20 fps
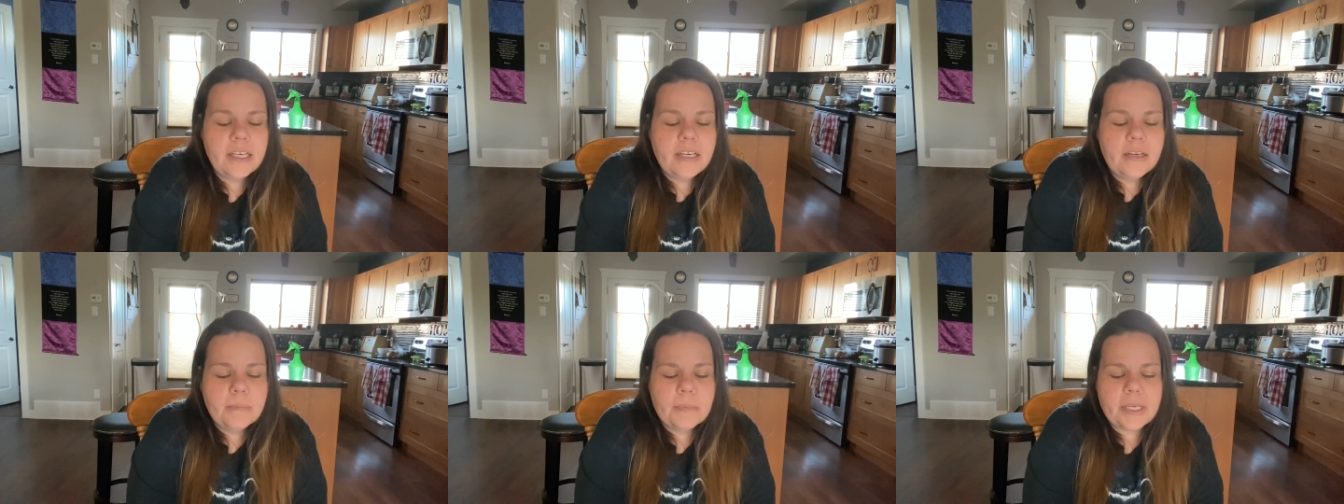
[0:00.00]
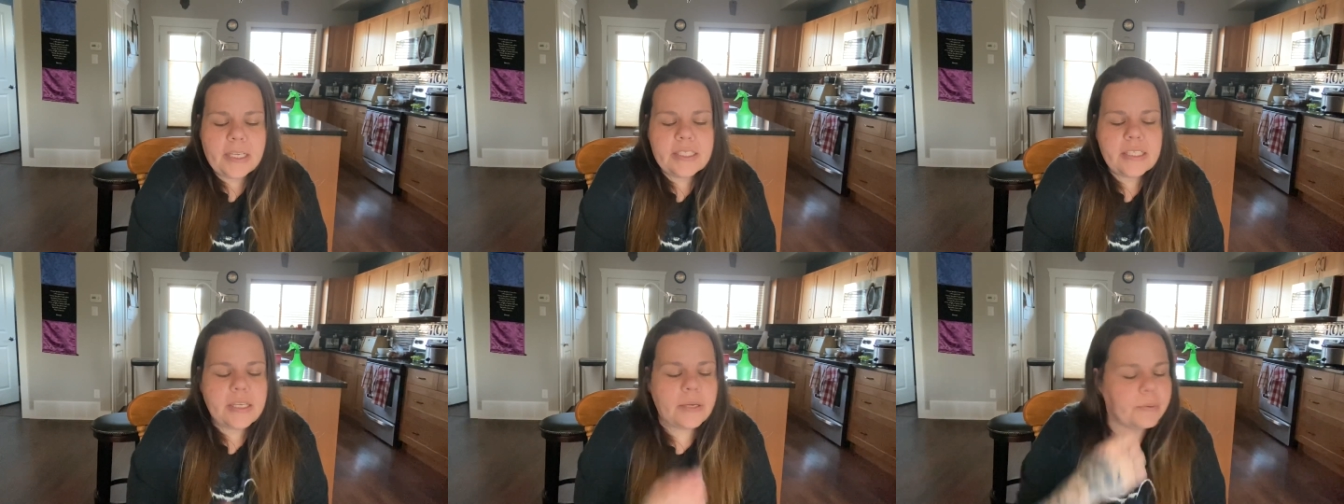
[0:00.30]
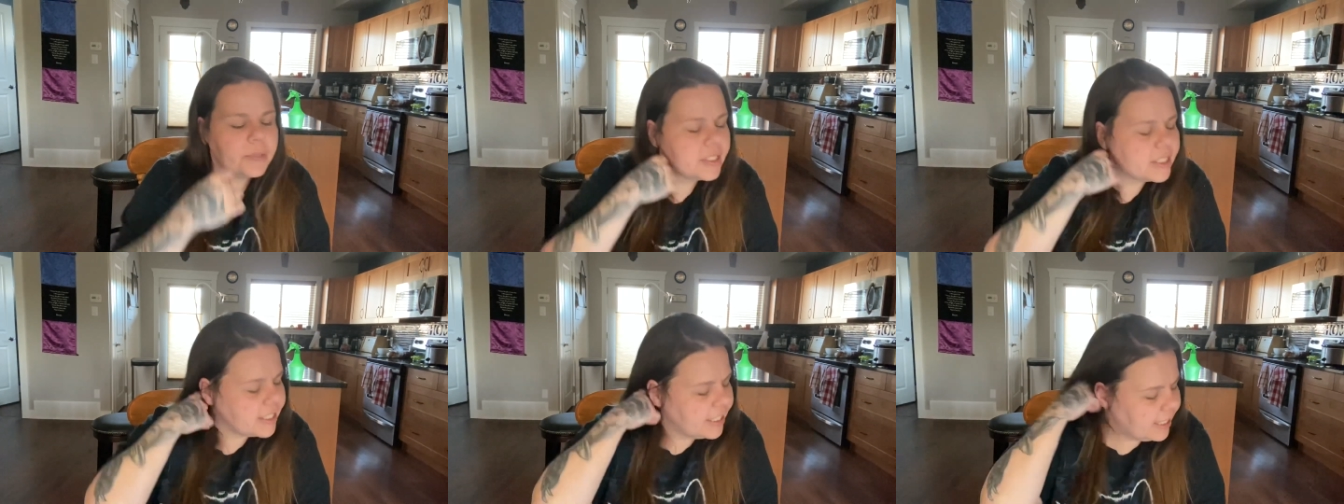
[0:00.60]
But as I
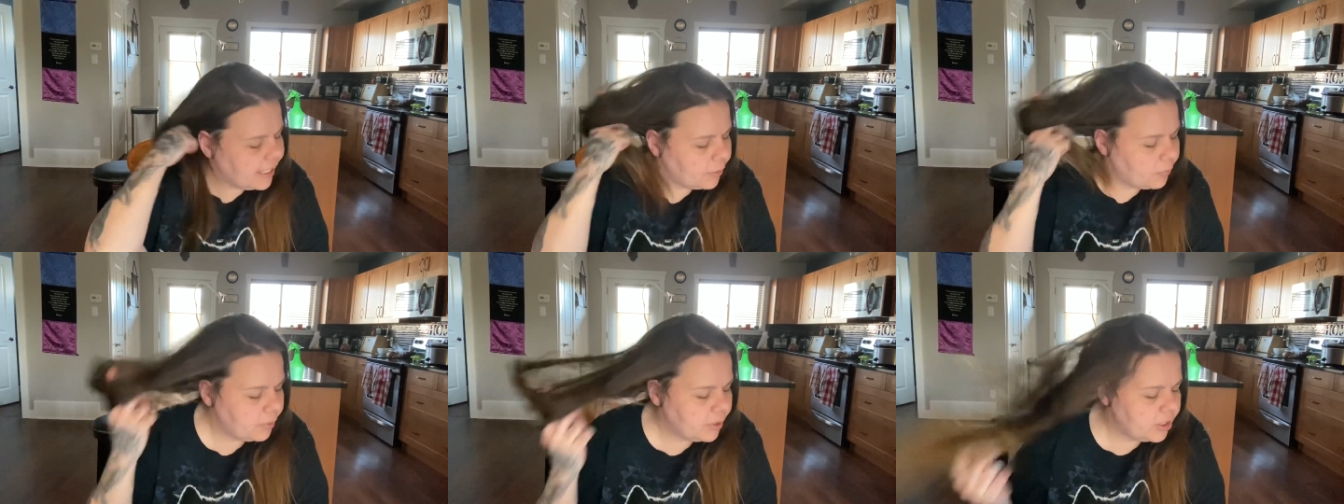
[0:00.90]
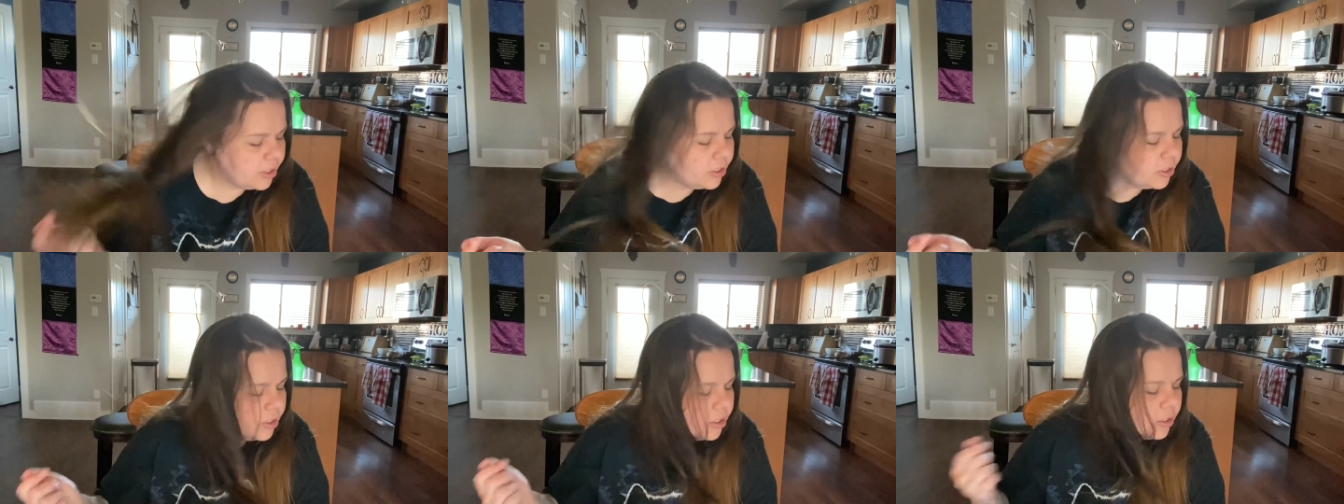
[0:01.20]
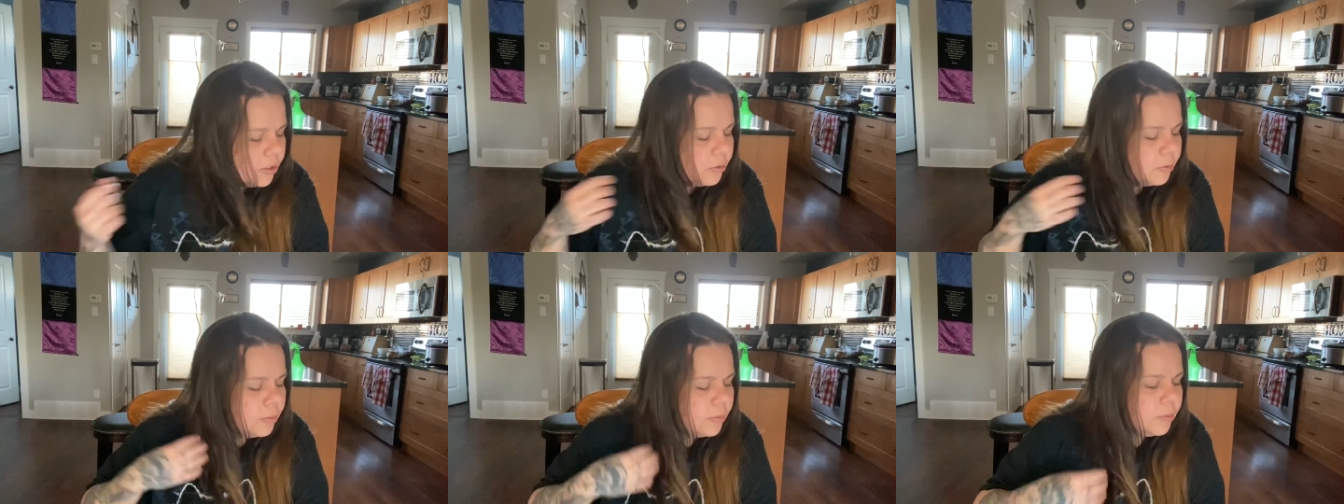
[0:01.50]
was saying, like when
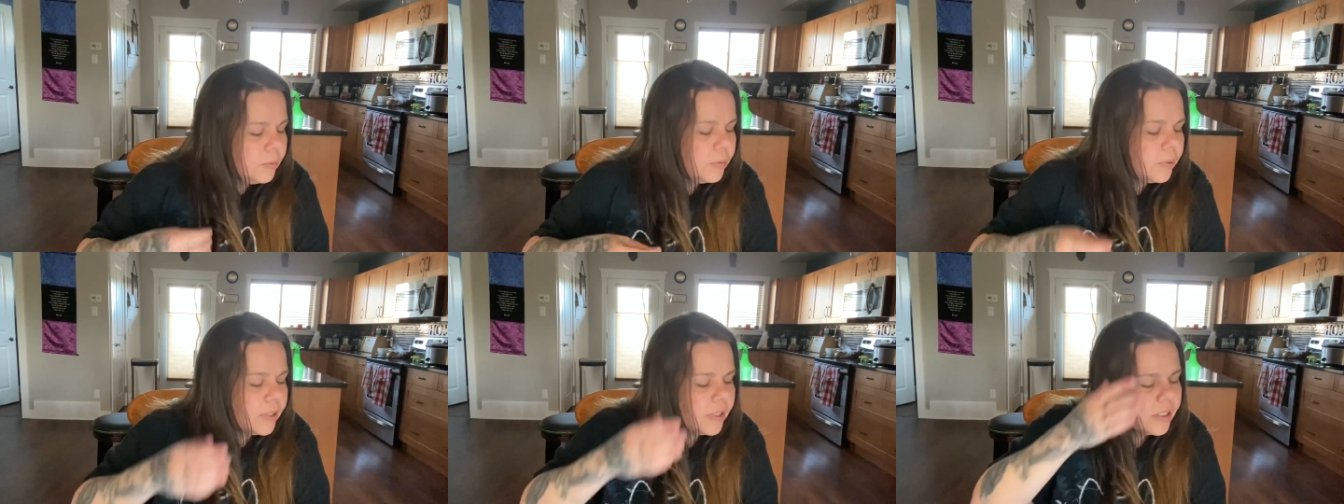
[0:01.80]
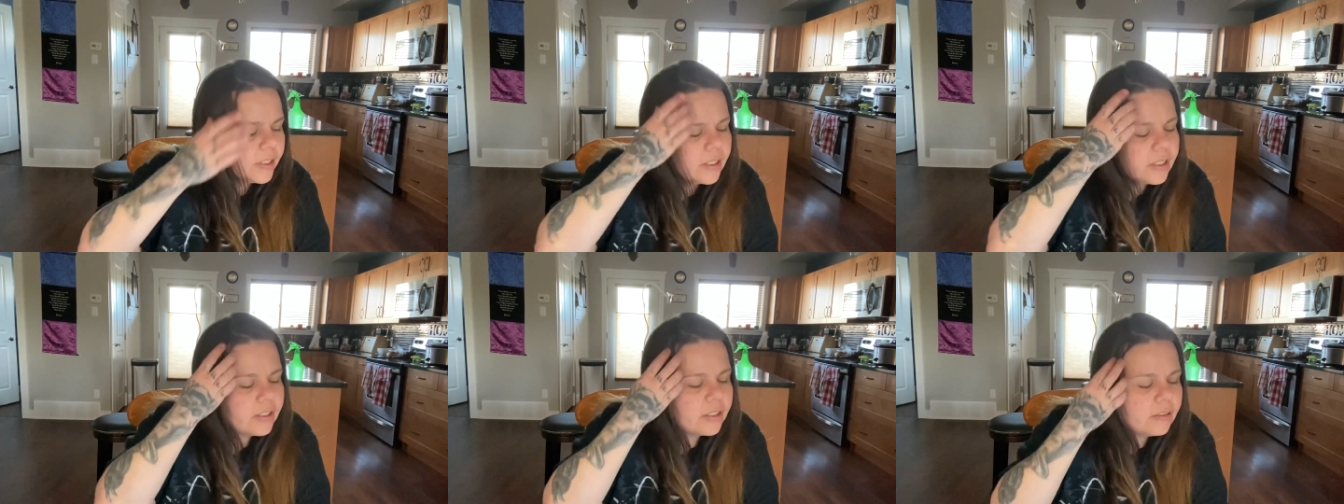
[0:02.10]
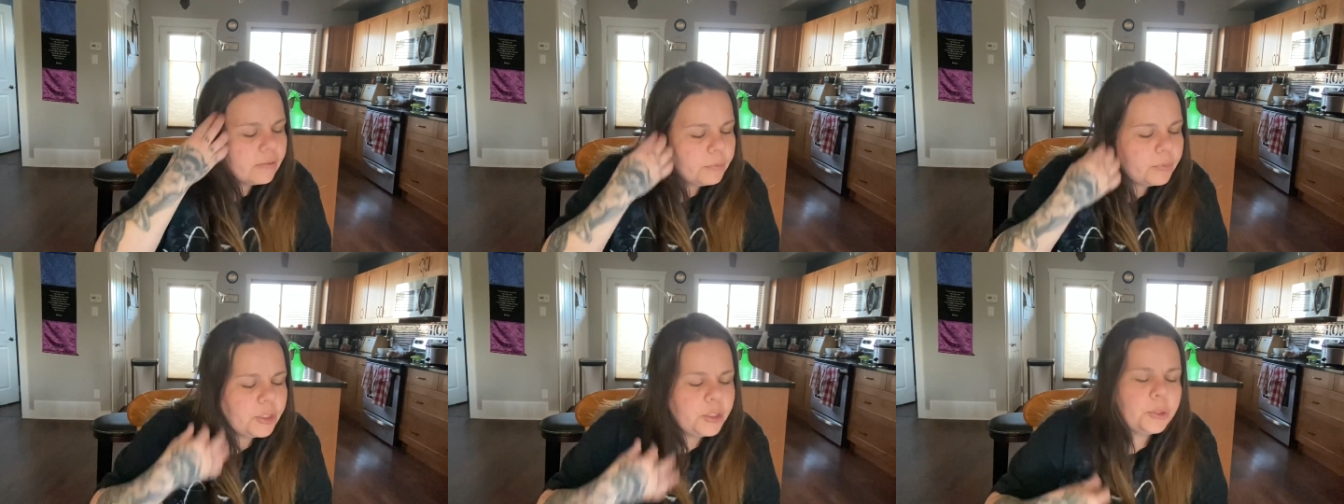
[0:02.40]
you
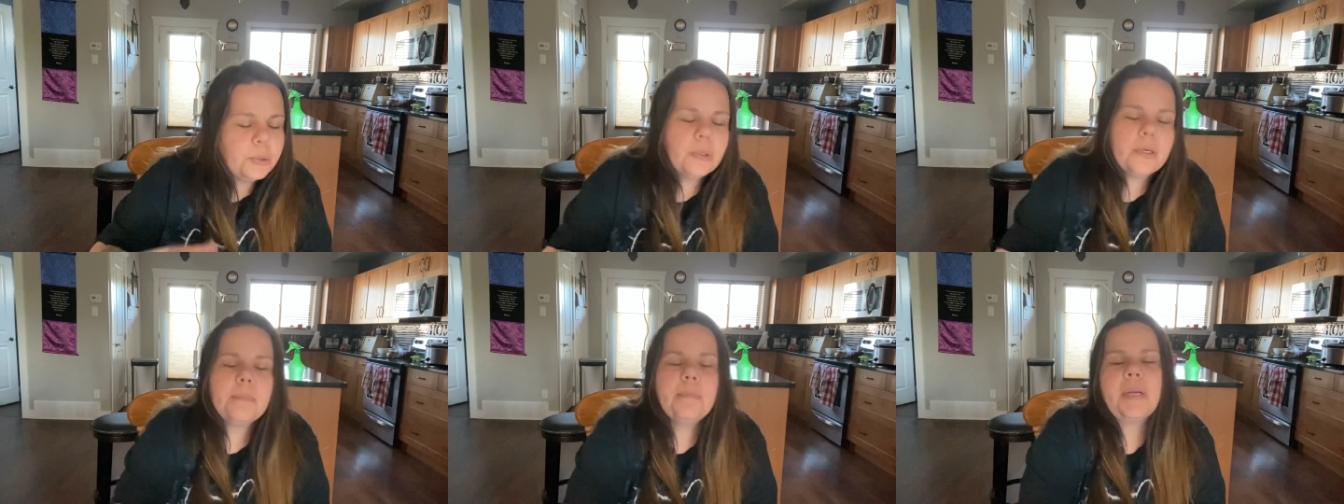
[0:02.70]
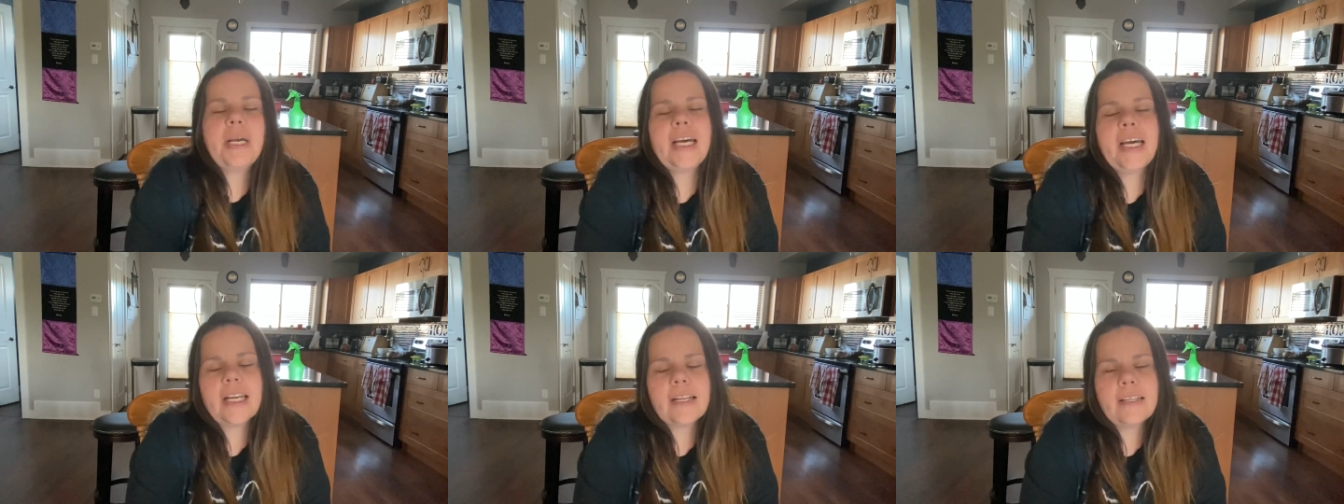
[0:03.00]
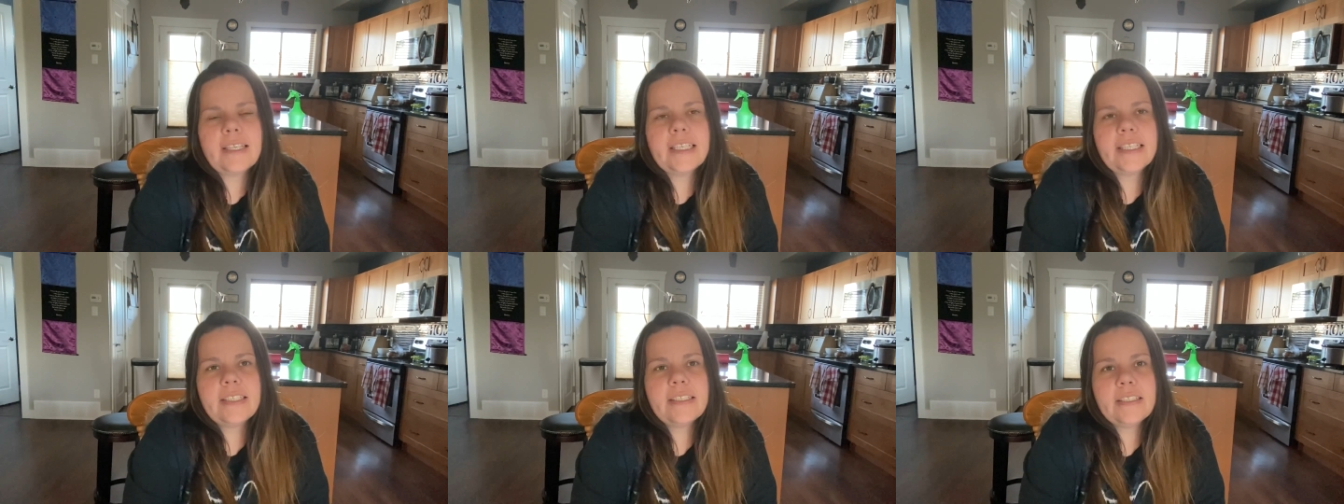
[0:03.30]
are
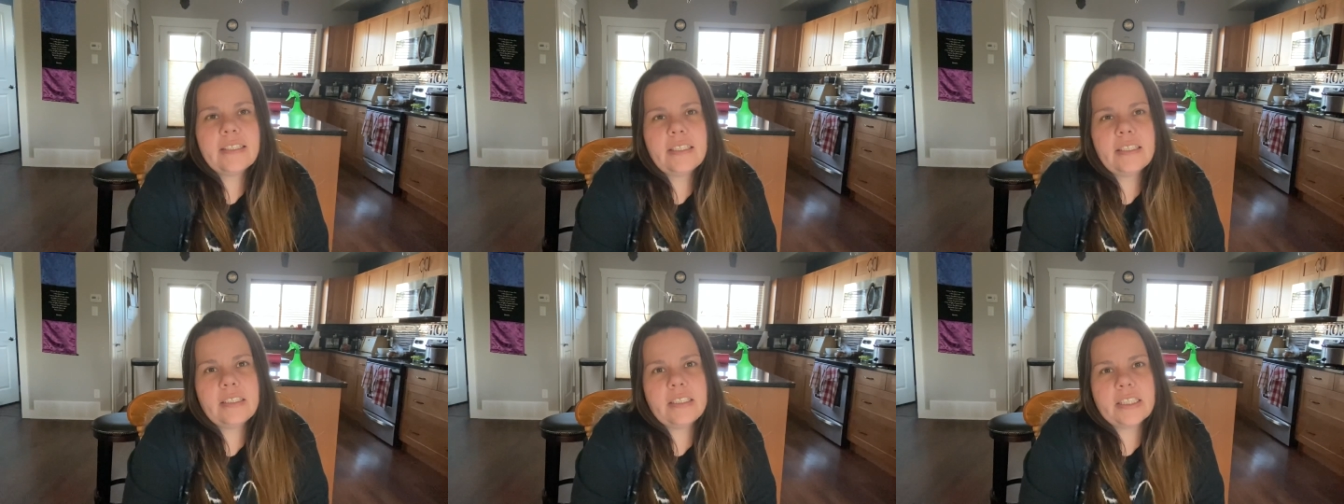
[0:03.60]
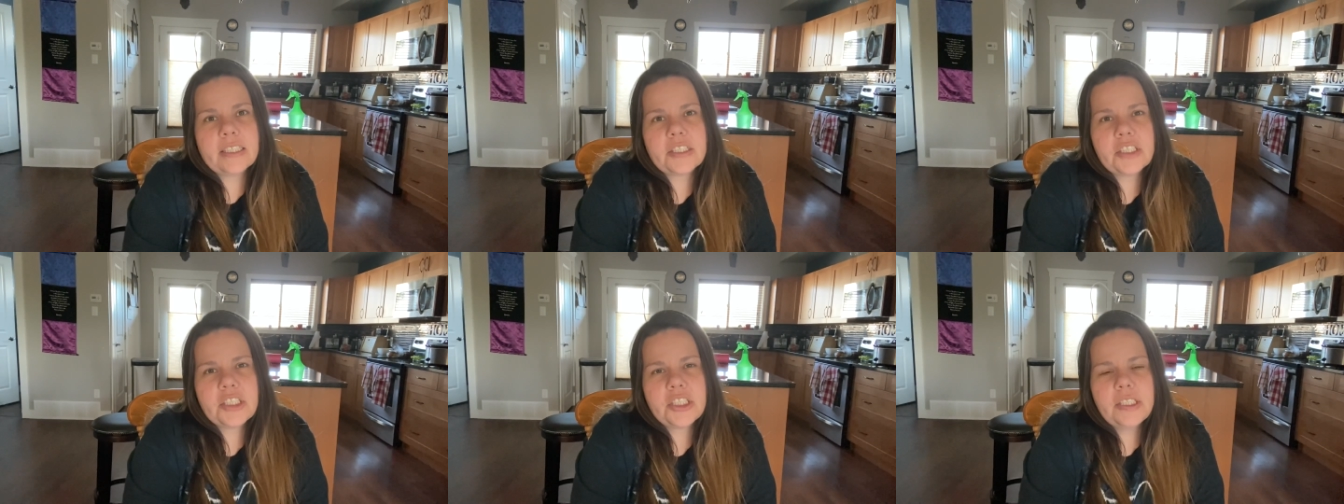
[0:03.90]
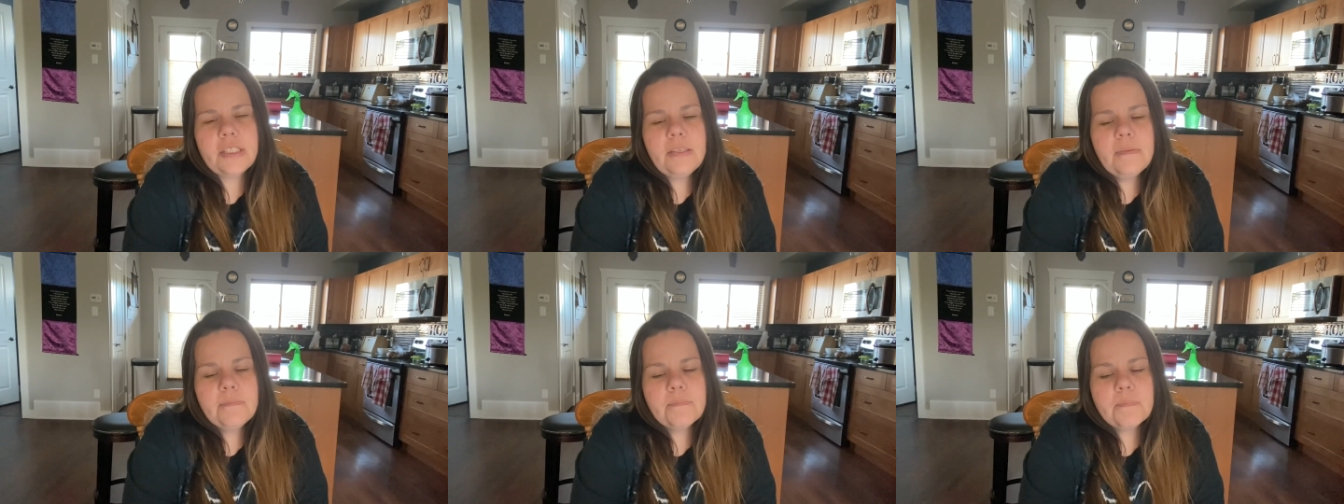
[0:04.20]
battling addiction,